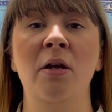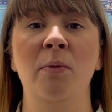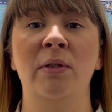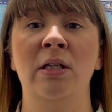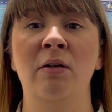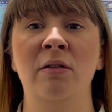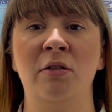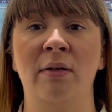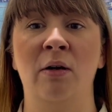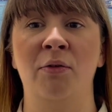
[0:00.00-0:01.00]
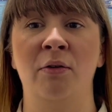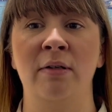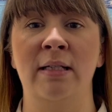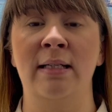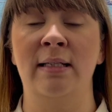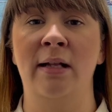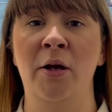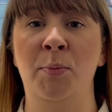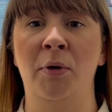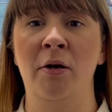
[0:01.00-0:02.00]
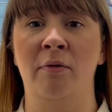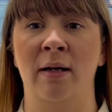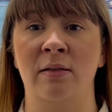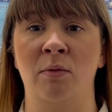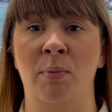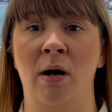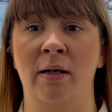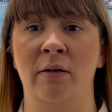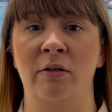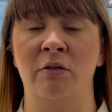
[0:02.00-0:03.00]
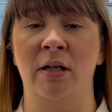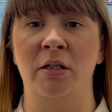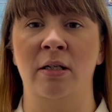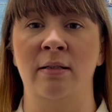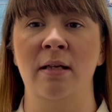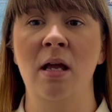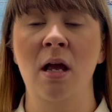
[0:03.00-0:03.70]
with the unitary authority's slow progress on parking restrictions